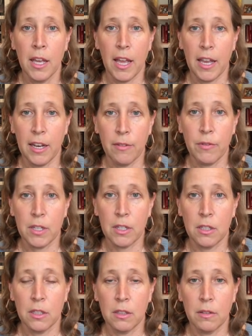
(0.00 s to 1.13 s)
And I
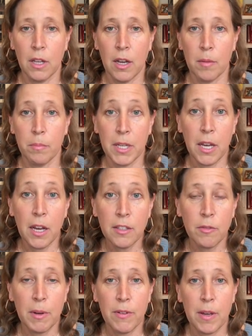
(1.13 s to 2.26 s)
feel, because of
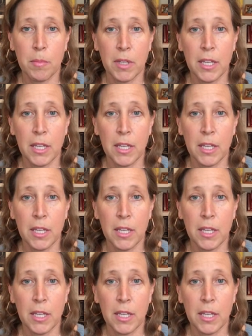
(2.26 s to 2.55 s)
my family